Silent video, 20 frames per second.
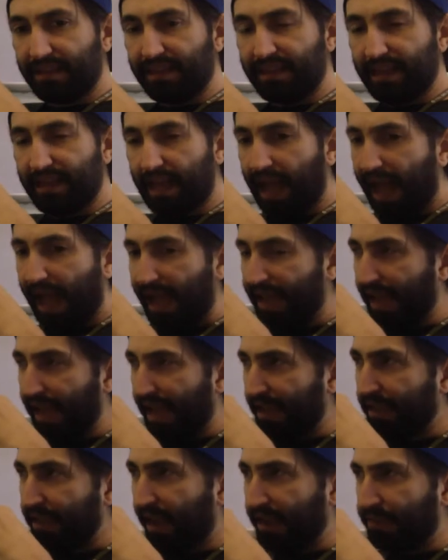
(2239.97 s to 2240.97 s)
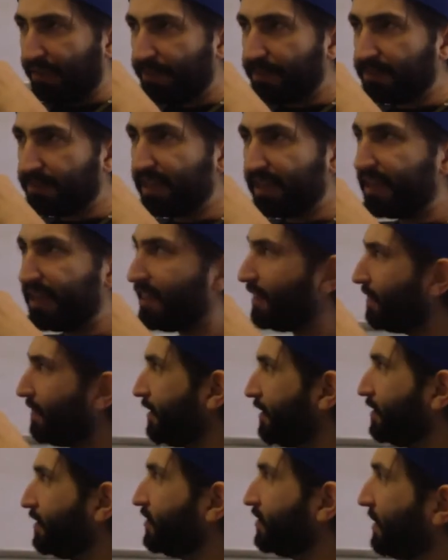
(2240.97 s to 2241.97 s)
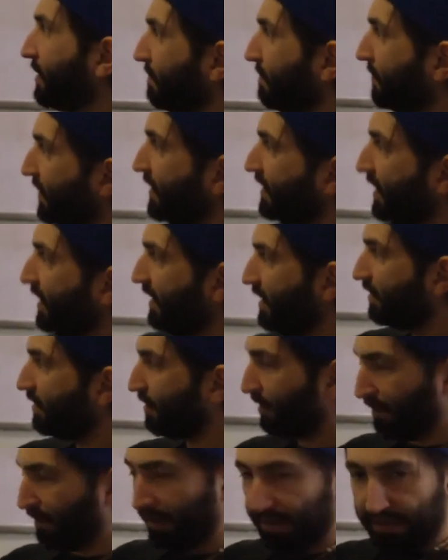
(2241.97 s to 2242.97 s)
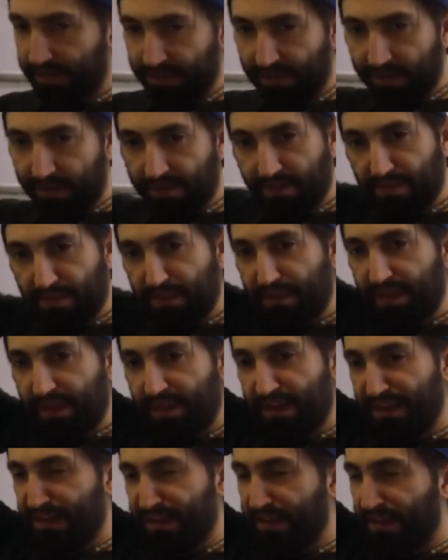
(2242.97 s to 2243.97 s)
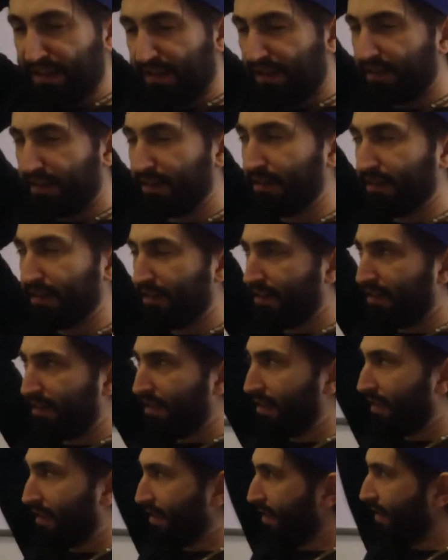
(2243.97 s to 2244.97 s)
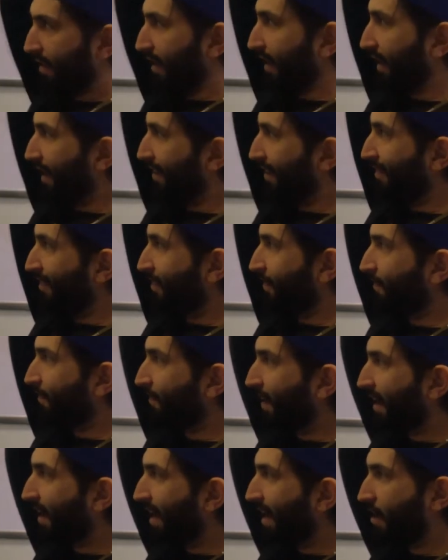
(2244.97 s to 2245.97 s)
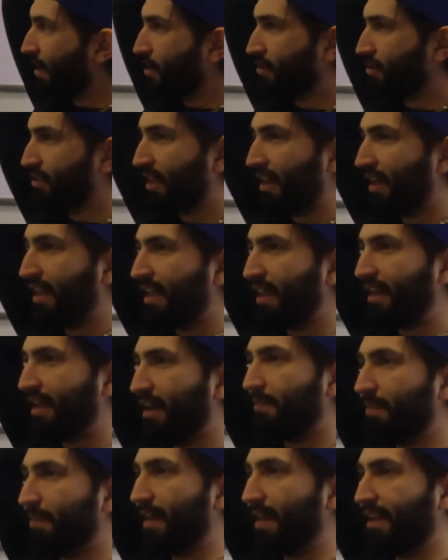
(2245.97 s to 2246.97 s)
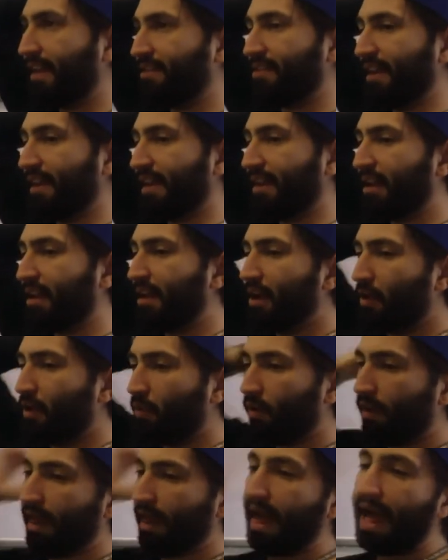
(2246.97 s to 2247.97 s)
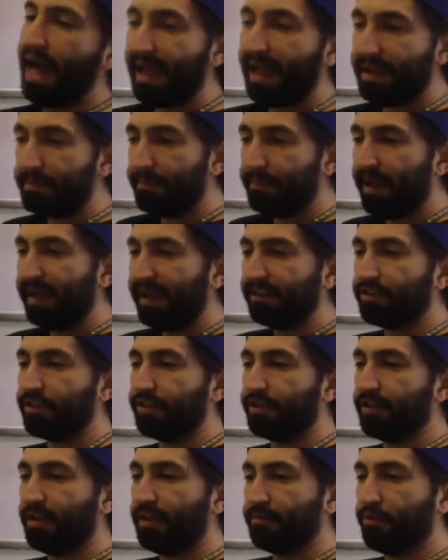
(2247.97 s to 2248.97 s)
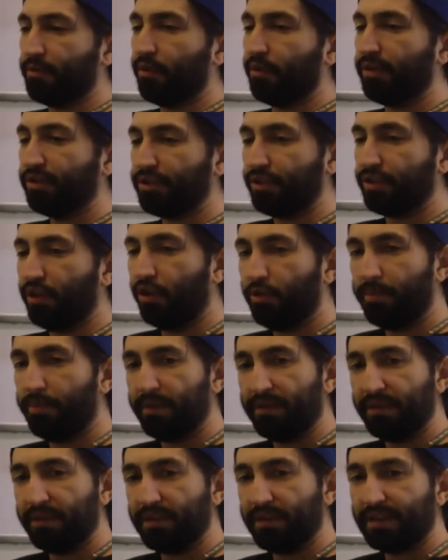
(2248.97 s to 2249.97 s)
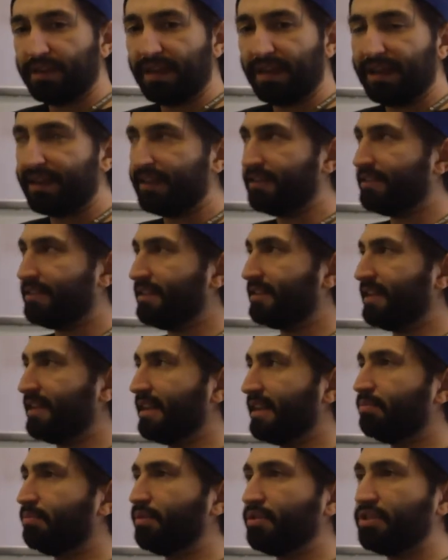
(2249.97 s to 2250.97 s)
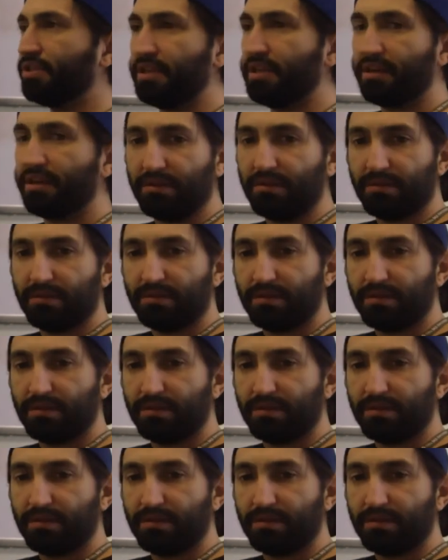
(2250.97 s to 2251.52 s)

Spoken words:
I say that there's something here in the fight, how you're setting it up, that is like, well, my turn, I'm going to open the attack. Is this like Bushido,